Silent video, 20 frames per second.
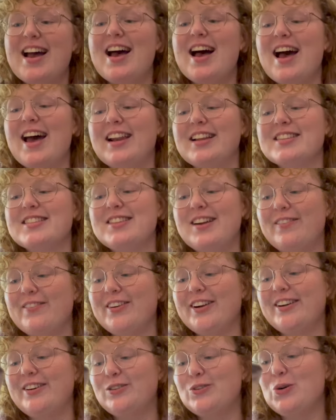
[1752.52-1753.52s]
and it's not
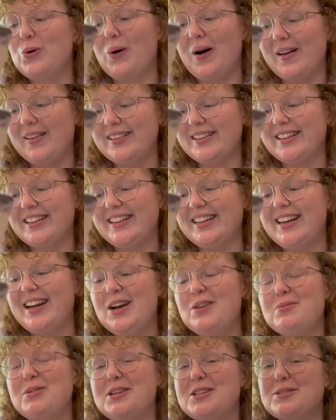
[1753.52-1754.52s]
very good quality,
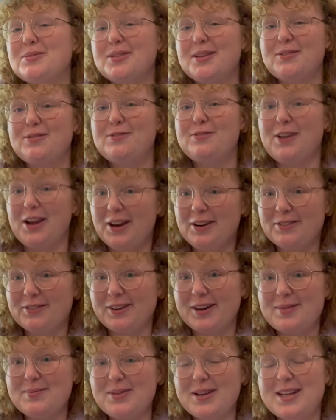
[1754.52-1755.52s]
but it's my
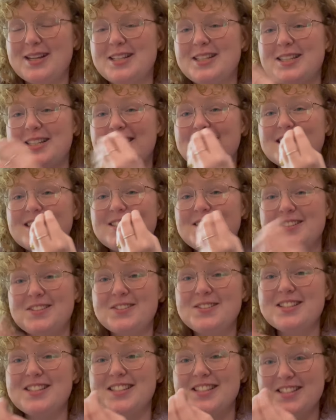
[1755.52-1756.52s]
favorite because she is
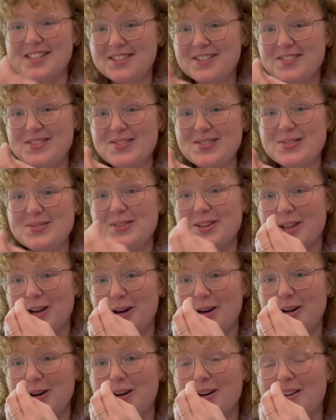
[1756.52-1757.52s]
nose to nose with
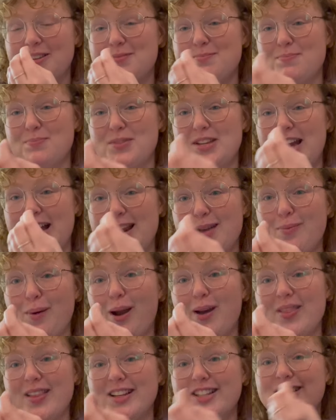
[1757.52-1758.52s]
her teddy
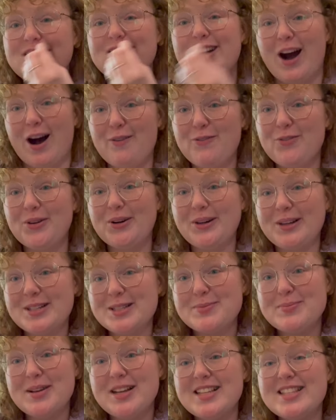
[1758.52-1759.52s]
bear that she got for
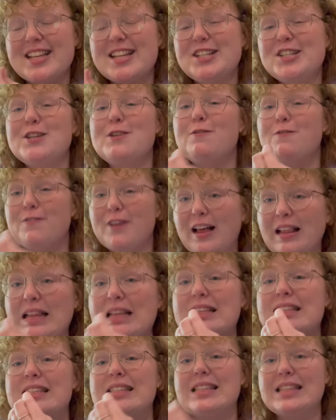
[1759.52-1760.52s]
Christmas and she fell
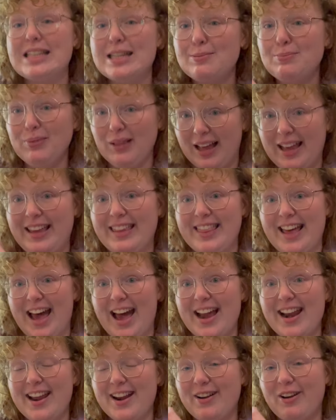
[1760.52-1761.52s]
asleep like
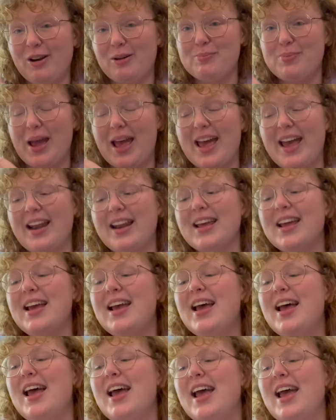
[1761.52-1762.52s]
that in her bed
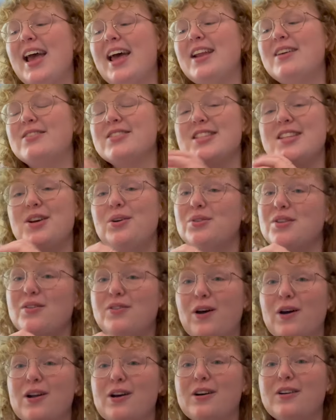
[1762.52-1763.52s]
and it was the only
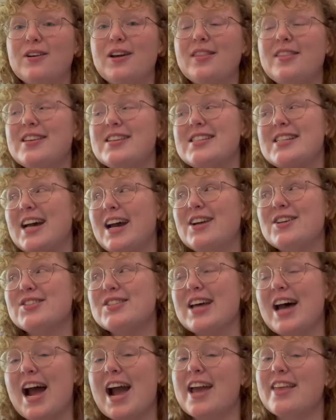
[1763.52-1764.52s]
photo in the entire
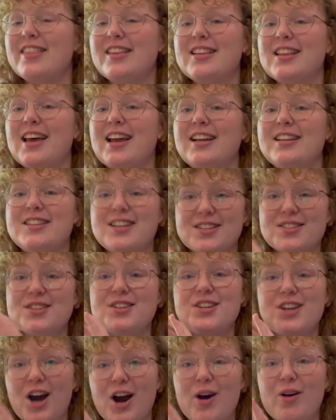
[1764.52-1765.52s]
stack that like
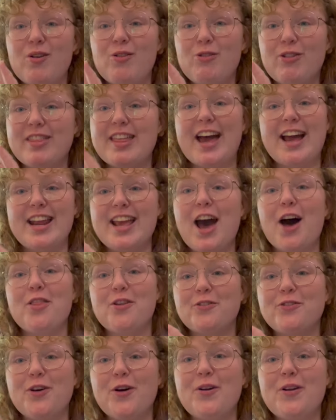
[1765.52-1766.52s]
doesn't go with any
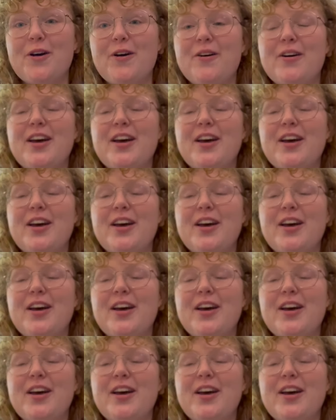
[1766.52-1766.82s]
other photo.